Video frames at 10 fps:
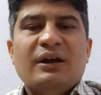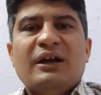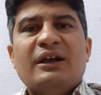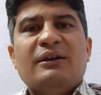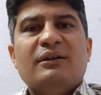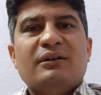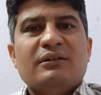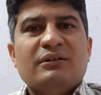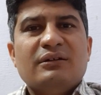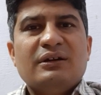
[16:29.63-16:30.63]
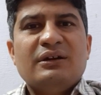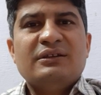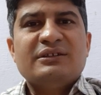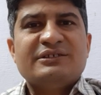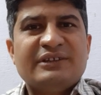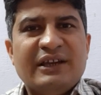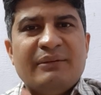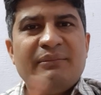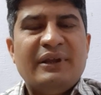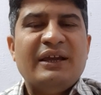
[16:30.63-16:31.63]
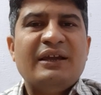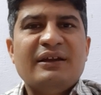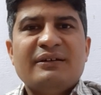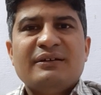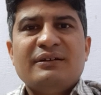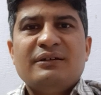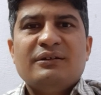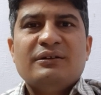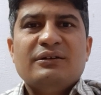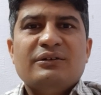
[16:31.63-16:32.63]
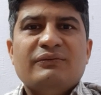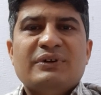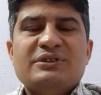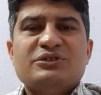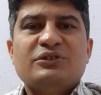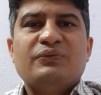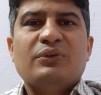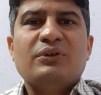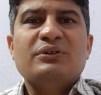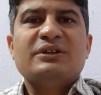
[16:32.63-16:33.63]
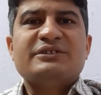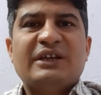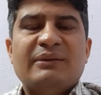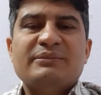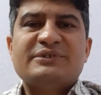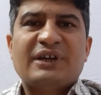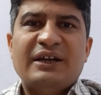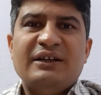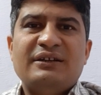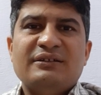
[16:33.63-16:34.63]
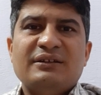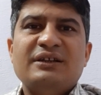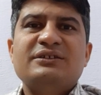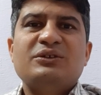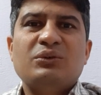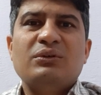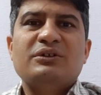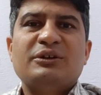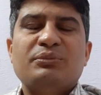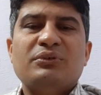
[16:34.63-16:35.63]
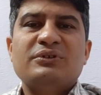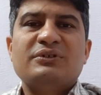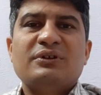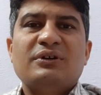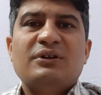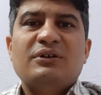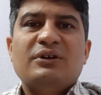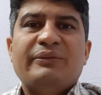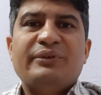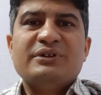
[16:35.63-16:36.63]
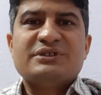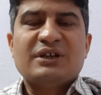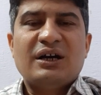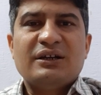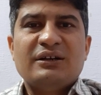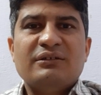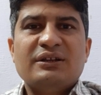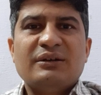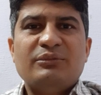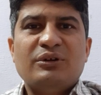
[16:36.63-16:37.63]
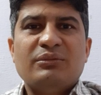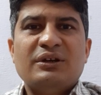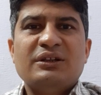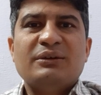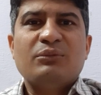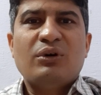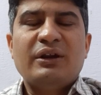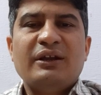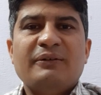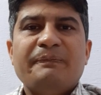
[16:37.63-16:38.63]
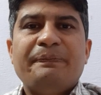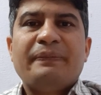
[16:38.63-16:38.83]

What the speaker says: And in the same day, one should follow the same site. There is a rule. Suppose if you started on the abdomen in the morning,